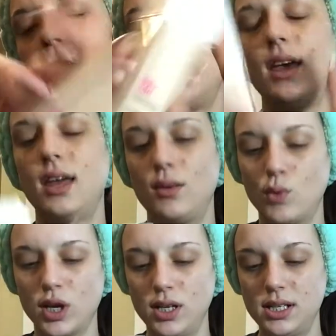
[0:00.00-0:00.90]
And
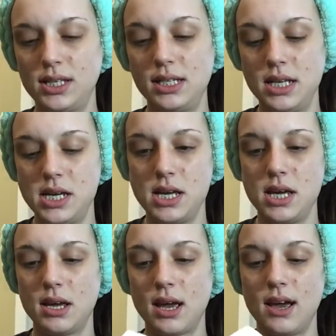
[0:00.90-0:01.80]
we're going to
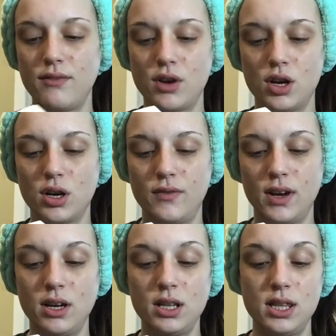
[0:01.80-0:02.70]
see, I've heard
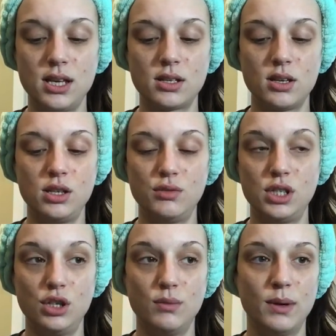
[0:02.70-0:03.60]
very good things on
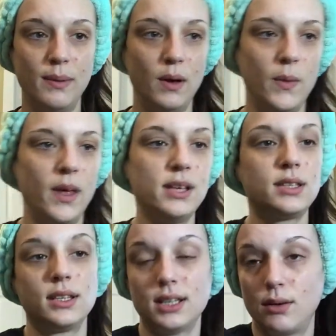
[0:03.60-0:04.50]
YouTube about
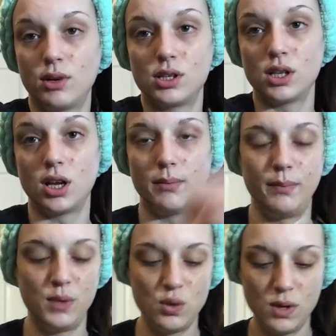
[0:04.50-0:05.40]
this because I watch a lot of
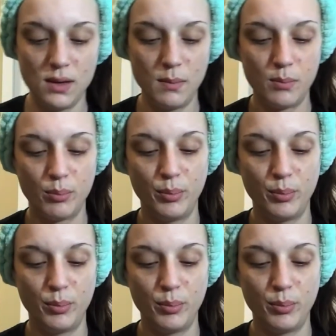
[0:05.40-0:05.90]
beauty